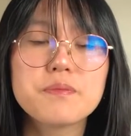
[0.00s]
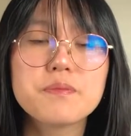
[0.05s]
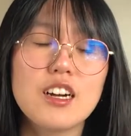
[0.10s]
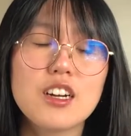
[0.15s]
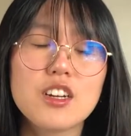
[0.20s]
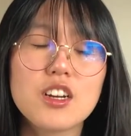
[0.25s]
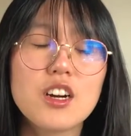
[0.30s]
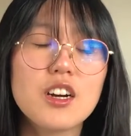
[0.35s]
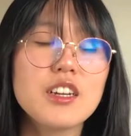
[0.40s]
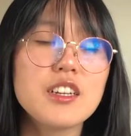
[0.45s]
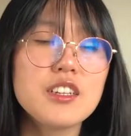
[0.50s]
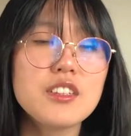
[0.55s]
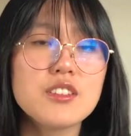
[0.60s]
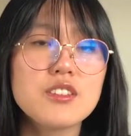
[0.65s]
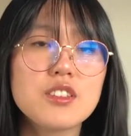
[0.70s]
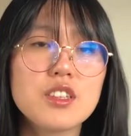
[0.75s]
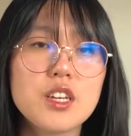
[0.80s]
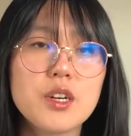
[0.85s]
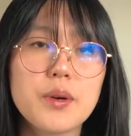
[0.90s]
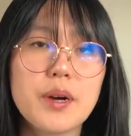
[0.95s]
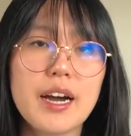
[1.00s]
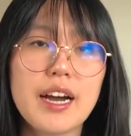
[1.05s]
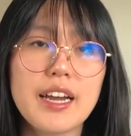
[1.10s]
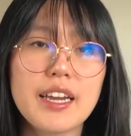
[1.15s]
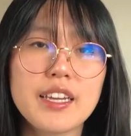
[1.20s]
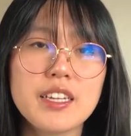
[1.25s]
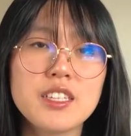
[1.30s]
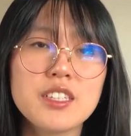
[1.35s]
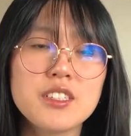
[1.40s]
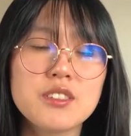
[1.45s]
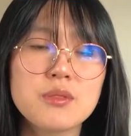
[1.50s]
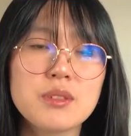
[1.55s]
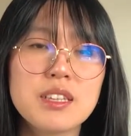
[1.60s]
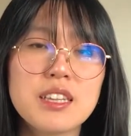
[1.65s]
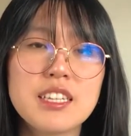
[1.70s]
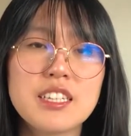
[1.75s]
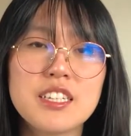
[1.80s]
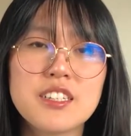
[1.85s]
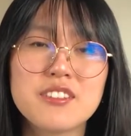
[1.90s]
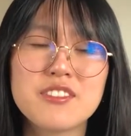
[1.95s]
A con is, though, I just
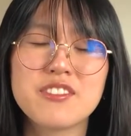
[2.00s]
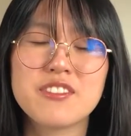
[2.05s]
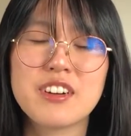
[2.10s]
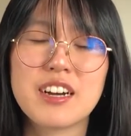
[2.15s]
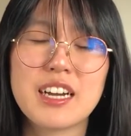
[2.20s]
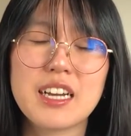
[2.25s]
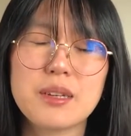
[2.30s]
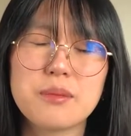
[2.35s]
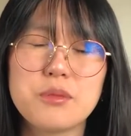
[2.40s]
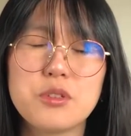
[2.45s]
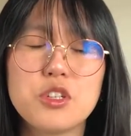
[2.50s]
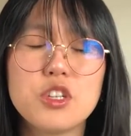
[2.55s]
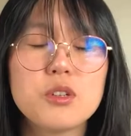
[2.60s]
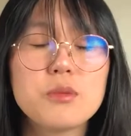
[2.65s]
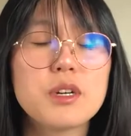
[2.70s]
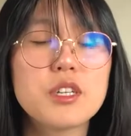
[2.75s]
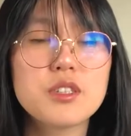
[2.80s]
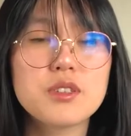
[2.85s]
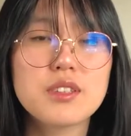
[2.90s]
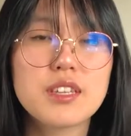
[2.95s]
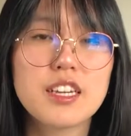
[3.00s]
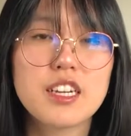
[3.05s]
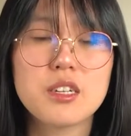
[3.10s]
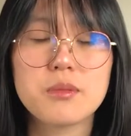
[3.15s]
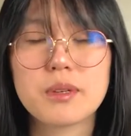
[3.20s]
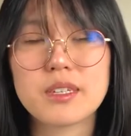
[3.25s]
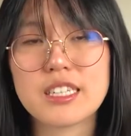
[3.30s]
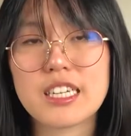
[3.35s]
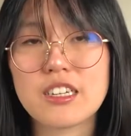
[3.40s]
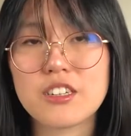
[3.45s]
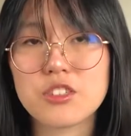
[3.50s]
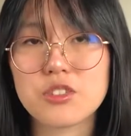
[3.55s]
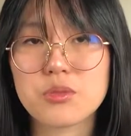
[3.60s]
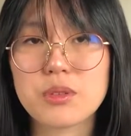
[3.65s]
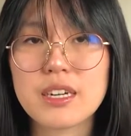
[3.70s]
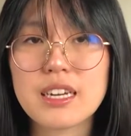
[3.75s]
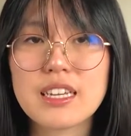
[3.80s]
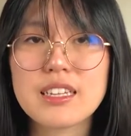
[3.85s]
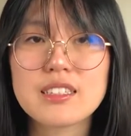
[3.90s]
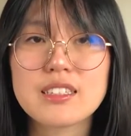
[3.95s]
really didn't vibe too much with Gail McDowell's
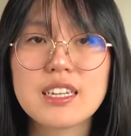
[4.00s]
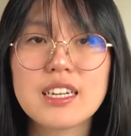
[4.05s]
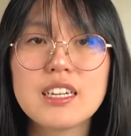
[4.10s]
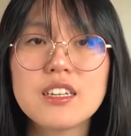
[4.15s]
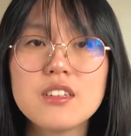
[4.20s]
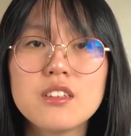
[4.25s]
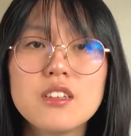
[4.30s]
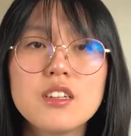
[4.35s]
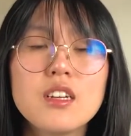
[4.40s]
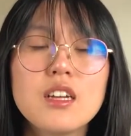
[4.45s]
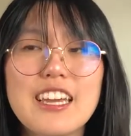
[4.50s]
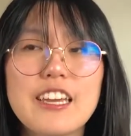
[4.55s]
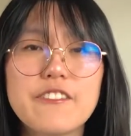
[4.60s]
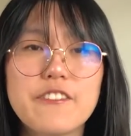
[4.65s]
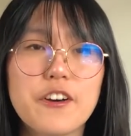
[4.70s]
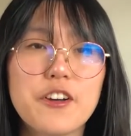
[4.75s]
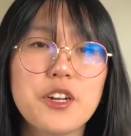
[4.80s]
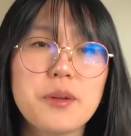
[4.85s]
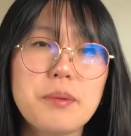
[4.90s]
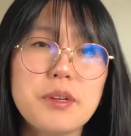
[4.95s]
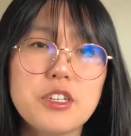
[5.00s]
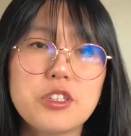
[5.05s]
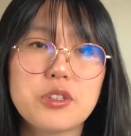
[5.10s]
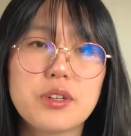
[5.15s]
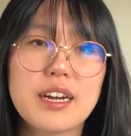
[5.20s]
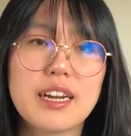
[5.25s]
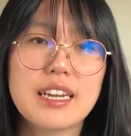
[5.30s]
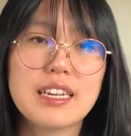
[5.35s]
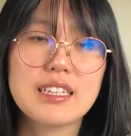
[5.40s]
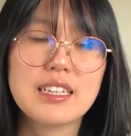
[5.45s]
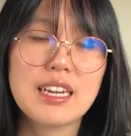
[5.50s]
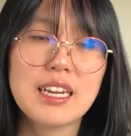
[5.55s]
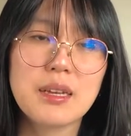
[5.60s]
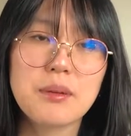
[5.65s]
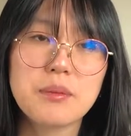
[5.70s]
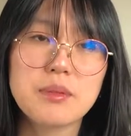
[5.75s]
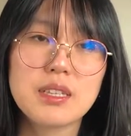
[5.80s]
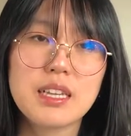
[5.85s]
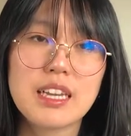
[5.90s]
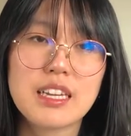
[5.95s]
writing style. It felt a bit dry at
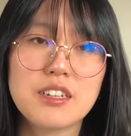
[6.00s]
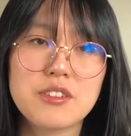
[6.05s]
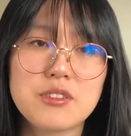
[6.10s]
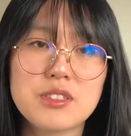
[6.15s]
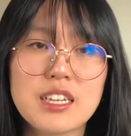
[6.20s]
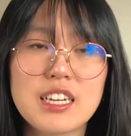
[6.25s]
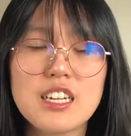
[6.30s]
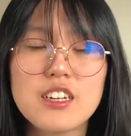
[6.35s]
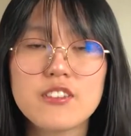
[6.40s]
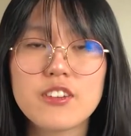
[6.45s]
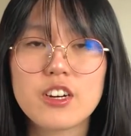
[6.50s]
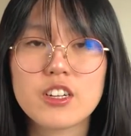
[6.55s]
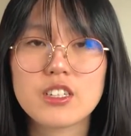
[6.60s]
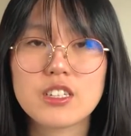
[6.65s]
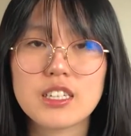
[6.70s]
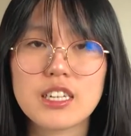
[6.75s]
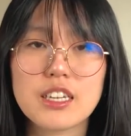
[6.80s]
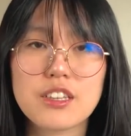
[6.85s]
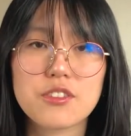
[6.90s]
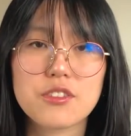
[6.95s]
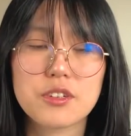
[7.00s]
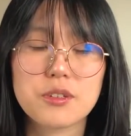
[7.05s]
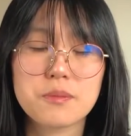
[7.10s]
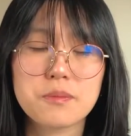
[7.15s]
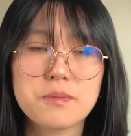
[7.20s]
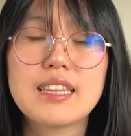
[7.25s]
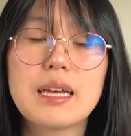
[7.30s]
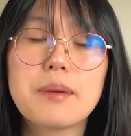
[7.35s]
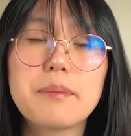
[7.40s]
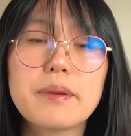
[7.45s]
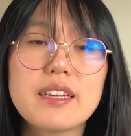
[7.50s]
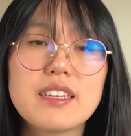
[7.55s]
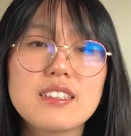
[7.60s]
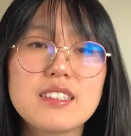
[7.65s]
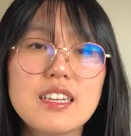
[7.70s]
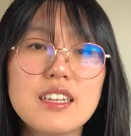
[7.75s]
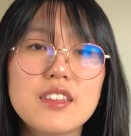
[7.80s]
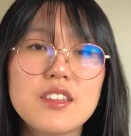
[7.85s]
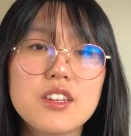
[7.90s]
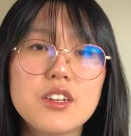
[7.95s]
times, and it was kind of hard to get through. That being
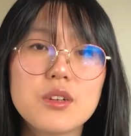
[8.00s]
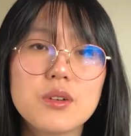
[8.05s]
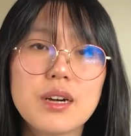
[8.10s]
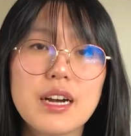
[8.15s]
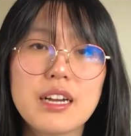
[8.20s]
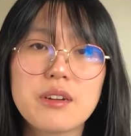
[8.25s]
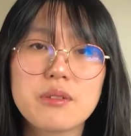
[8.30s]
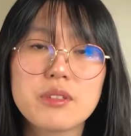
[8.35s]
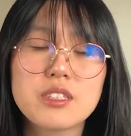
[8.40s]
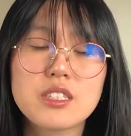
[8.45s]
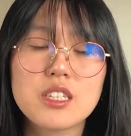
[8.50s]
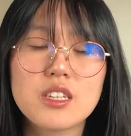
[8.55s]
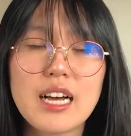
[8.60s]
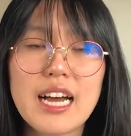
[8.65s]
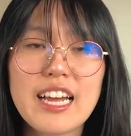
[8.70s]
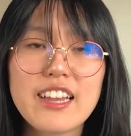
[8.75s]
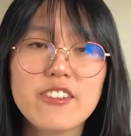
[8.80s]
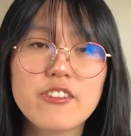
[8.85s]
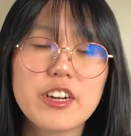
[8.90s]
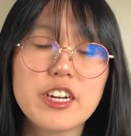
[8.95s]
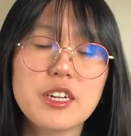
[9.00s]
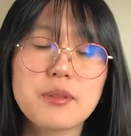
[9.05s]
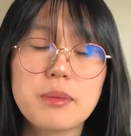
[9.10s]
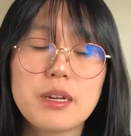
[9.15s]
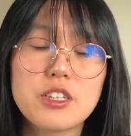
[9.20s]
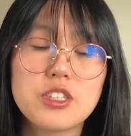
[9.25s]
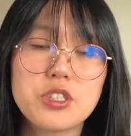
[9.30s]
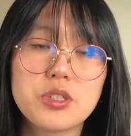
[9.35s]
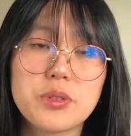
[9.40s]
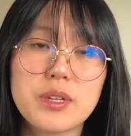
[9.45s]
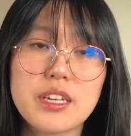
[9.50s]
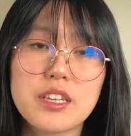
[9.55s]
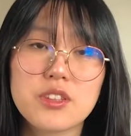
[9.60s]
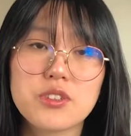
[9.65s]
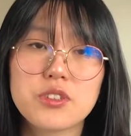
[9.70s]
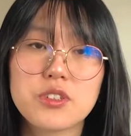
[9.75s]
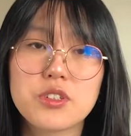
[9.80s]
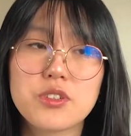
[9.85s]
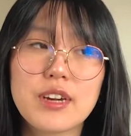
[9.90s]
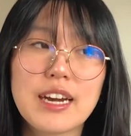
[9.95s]
said, though, I would still highly recommend you get
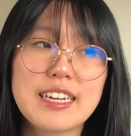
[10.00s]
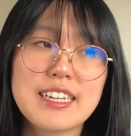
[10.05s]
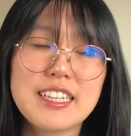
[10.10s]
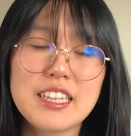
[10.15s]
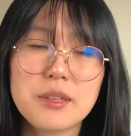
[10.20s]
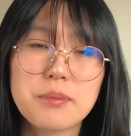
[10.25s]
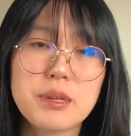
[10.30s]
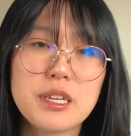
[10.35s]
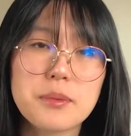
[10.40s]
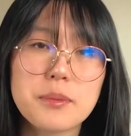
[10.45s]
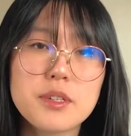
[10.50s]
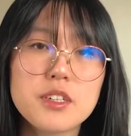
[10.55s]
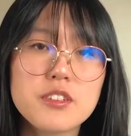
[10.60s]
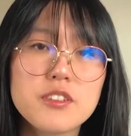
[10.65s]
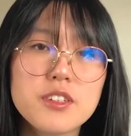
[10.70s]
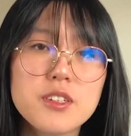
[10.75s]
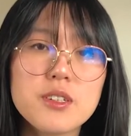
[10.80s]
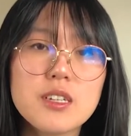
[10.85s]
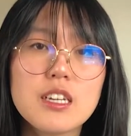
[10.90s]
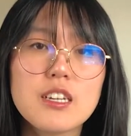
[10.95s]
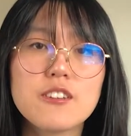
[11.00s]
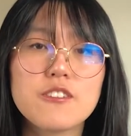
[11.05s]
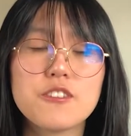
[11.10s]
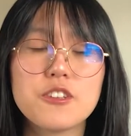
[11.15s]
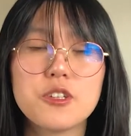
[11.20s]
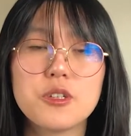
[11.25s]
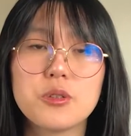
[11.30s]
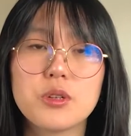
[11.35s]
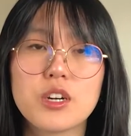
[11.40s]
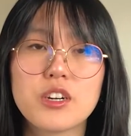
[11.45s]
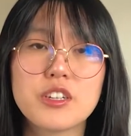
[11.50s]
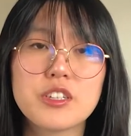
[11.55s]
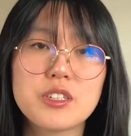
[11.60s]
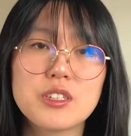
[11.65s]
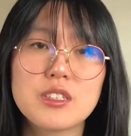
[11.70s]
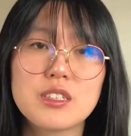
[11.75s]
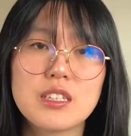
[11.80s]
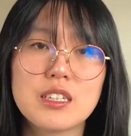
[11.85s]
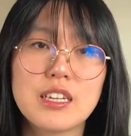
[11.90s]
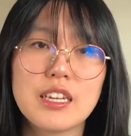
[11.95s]
through Cracking the PM Interview if you are
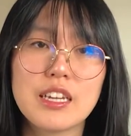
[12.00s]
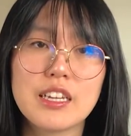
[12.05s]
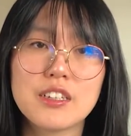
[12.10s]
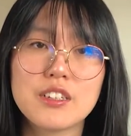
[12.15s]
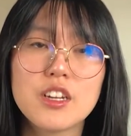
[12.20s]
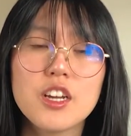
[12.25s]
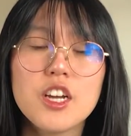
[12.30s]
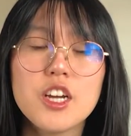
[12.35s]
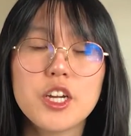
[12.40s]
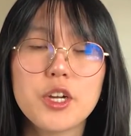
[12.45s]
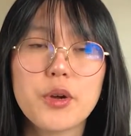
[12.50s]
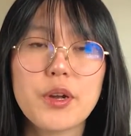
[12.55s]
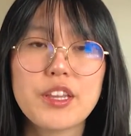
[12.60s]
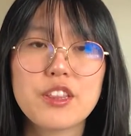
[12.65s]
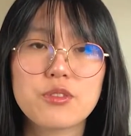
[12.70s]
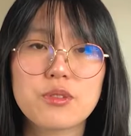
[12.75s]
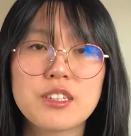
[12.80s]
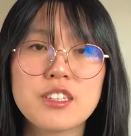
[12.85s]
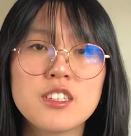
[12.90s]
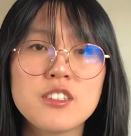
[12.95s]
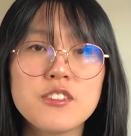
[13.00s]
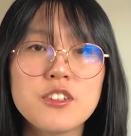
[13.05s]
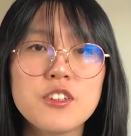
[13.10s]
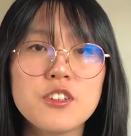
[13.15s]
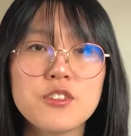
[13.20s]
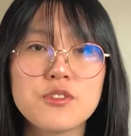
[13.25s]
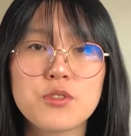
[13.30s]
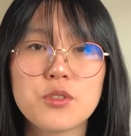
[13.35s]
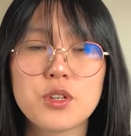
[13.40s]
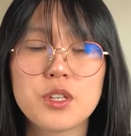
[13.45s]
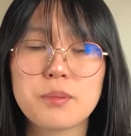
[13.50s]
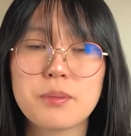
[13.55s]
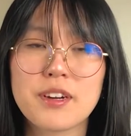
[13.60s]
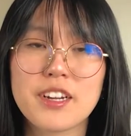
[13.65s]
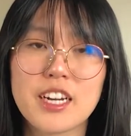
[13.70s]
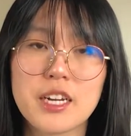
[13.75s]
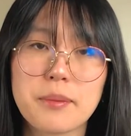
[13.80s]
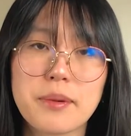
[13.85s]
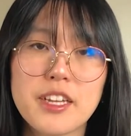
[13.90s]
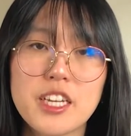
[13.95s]
interested in going through interviews for the
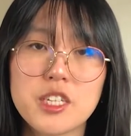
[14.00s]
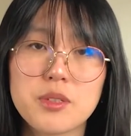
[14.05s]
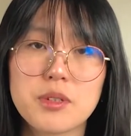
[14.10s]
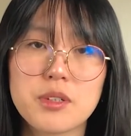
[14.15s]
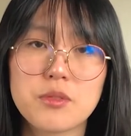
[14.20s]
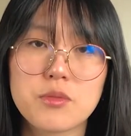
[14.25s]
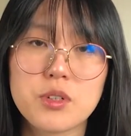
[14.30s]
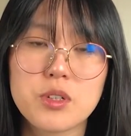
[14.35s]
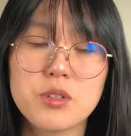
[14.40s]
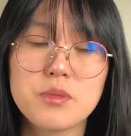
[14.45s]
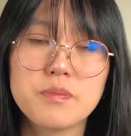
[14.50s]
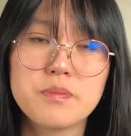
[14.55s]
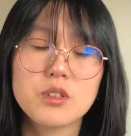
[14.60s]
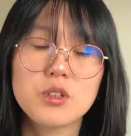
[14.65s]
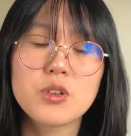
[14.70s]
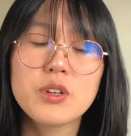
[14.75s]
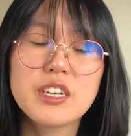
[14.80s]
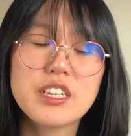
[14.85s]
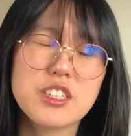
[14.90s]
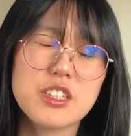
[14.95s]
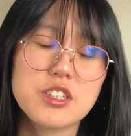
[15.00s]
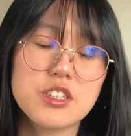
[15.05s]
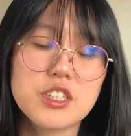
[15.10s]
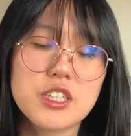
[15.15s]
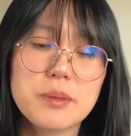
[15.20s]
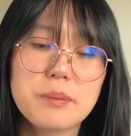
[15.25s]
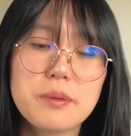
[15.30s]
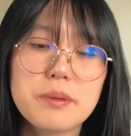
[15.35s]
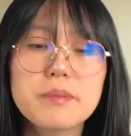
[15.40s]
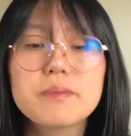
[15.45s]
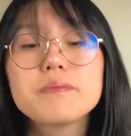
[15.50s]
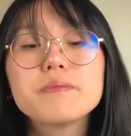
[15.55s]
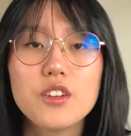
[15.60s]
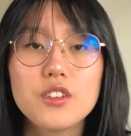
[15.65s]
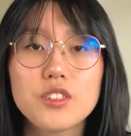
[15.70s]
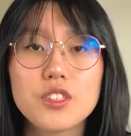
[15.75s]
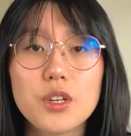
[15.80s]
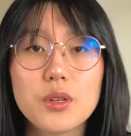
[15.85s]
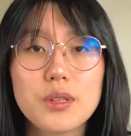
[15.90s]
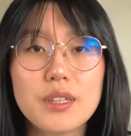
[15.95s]
product management role or internship.
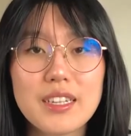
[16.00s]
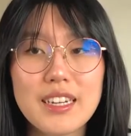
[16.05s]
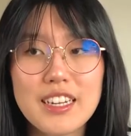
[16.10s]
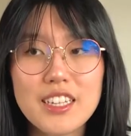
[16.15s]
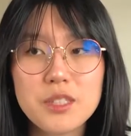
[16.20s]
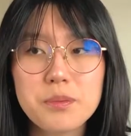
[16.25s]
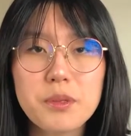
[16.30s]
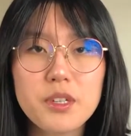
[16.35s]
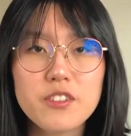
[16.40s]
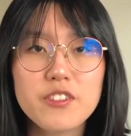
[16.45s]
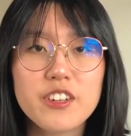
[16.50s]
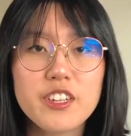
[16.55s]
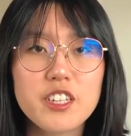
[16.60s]
So the next book for